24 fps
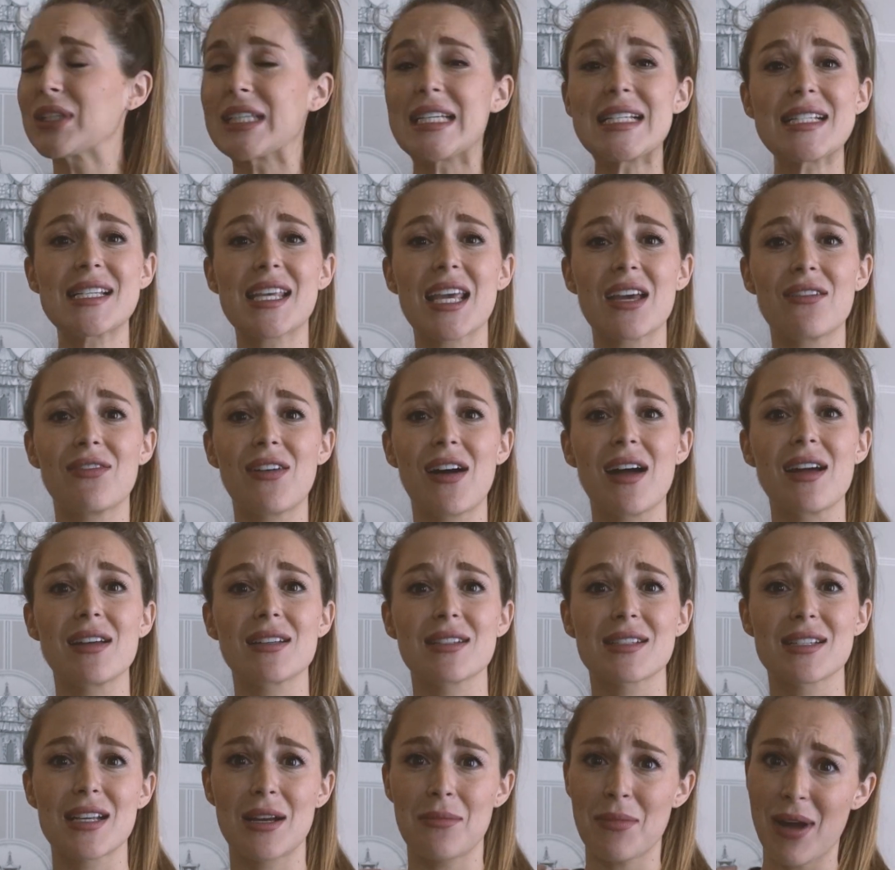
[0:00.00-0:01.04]
Please give
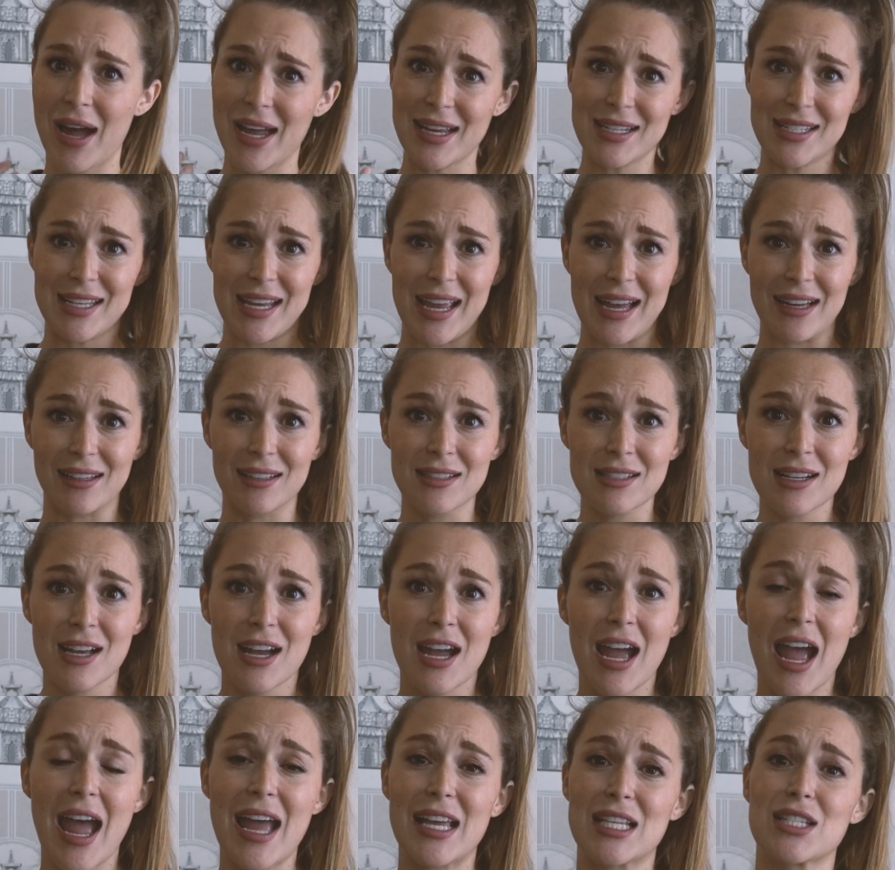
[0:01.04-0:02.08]
us some ideas
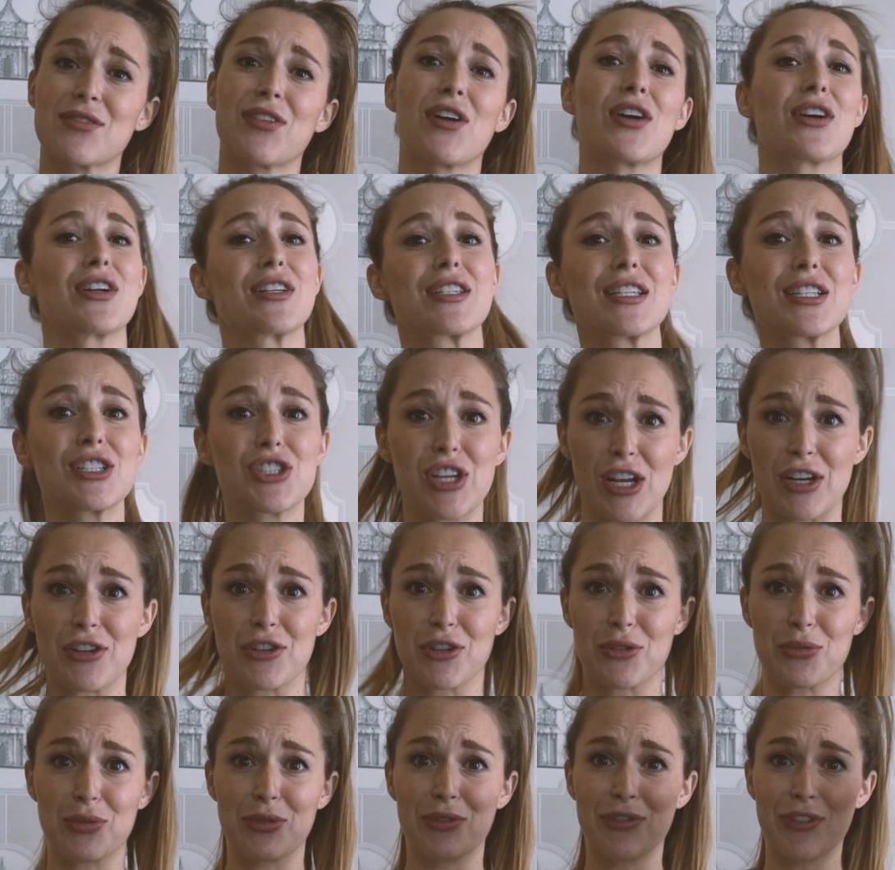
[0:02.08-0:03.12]
as far as a
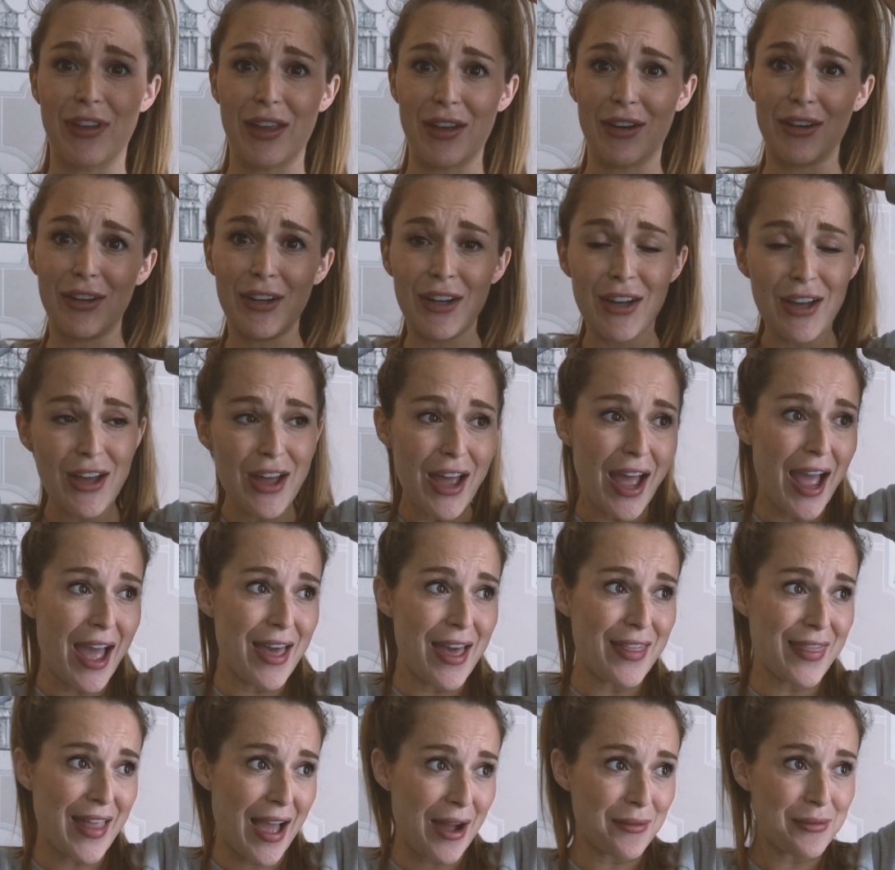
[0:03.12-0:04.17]
gender reveal
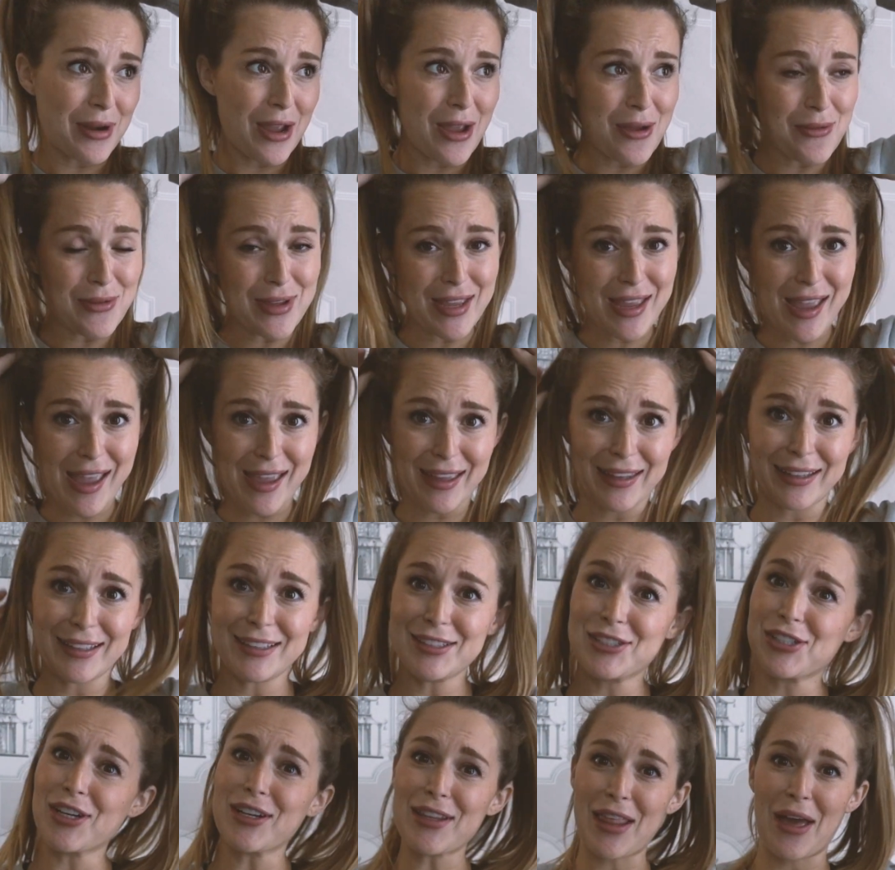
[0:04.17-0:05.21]
and that way we can
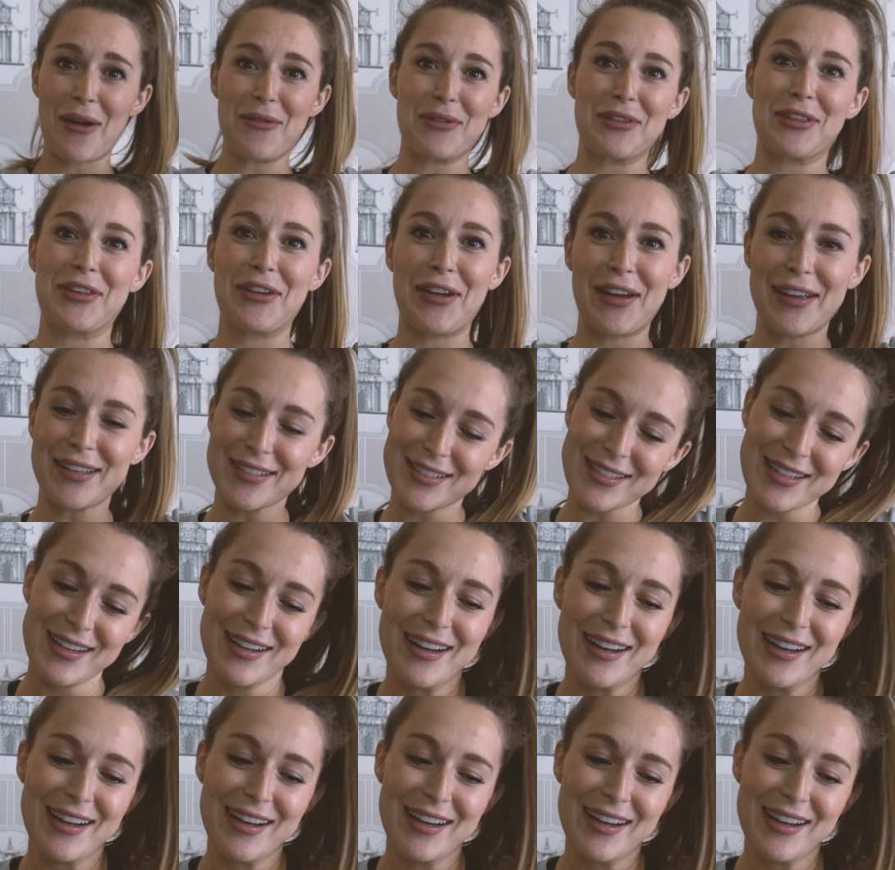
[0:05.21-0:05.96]
share that with you guys.